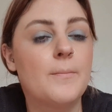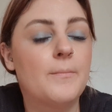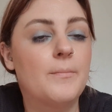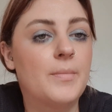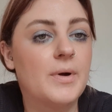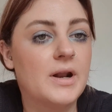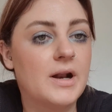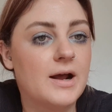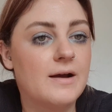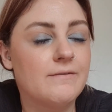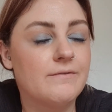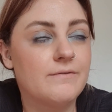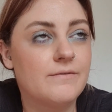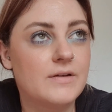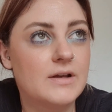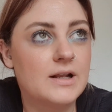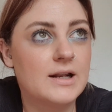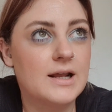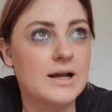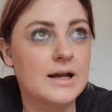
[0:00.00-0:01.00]
But I
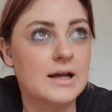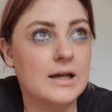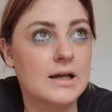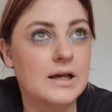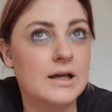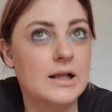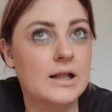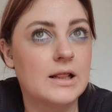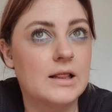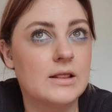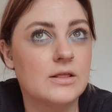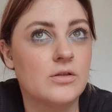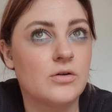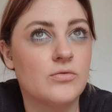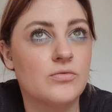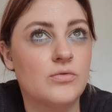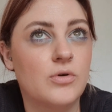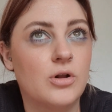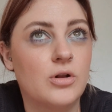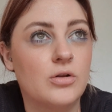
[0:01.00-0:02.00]
feel like the
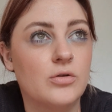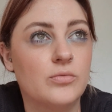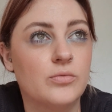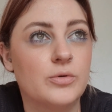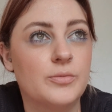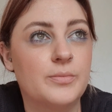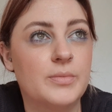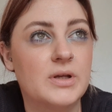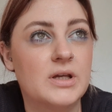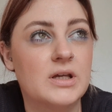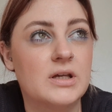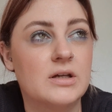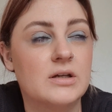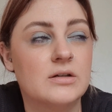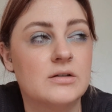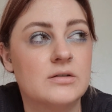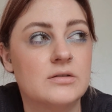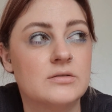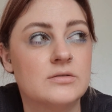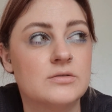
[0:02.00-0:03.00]
roll would be
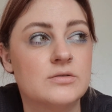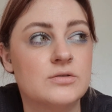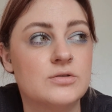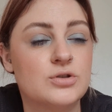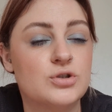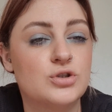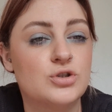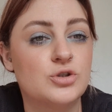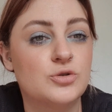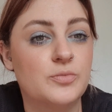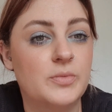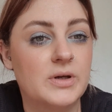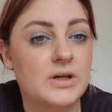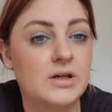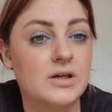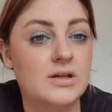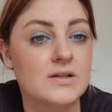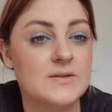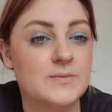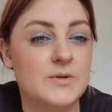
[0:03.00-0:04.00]
too
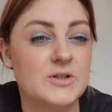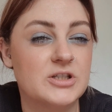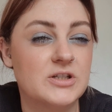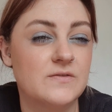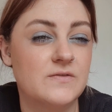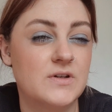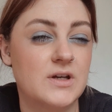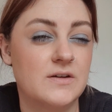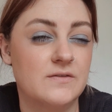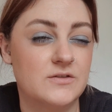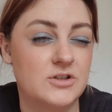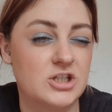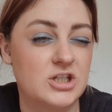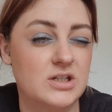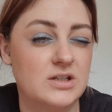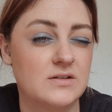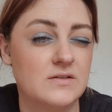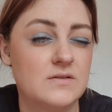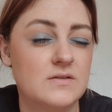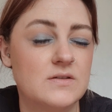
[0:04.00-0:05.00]
big, especially if you have
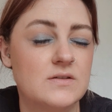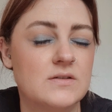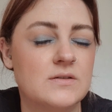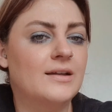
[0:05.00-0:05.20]
jeans.